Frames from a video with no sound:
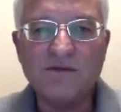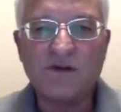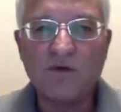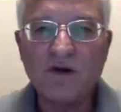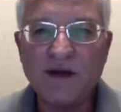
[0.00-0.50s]
So
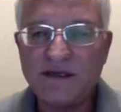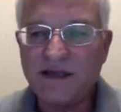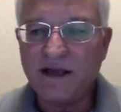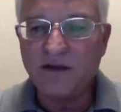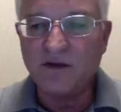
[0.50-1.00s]
we're going to
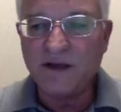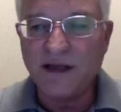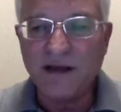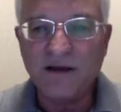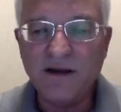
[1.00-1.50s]
take a look
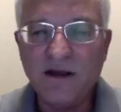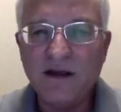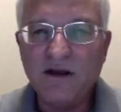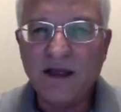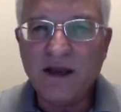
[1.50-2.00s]
at it
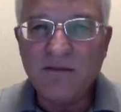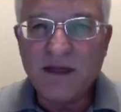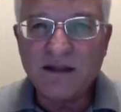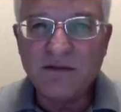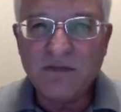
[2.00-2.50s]
in a
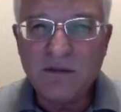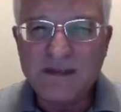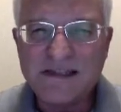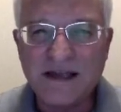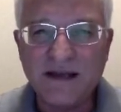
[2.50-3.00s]
method maybe
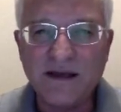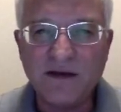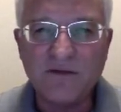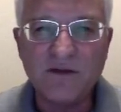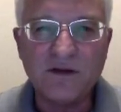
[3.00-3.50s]
slightly
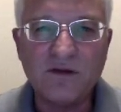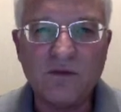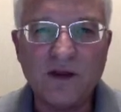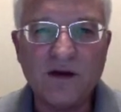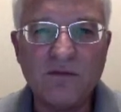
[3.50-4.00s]
different than the
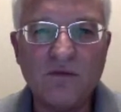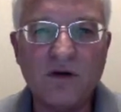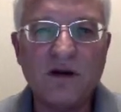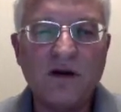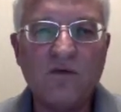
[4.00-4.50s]
way your
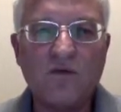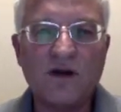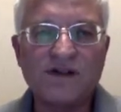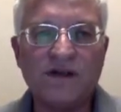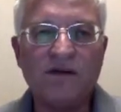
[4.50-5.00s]
book
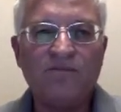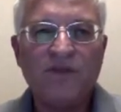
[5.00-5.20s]
works it.